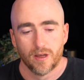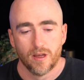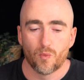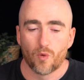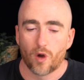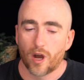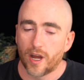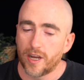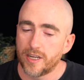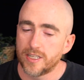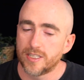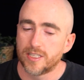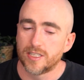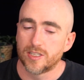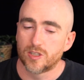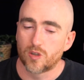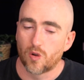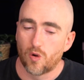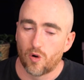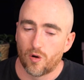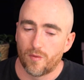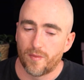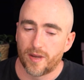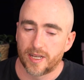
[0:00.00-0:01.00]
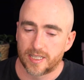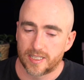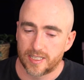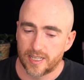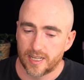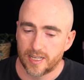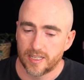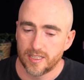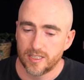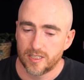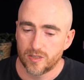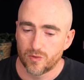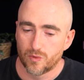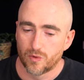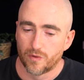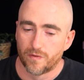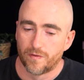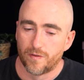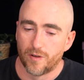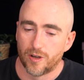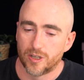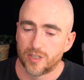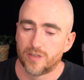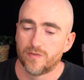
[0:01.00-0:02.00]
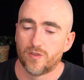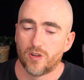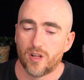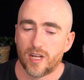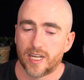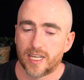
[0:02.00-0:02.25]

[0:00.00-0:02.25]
Why does this core make sense? Well, first of all,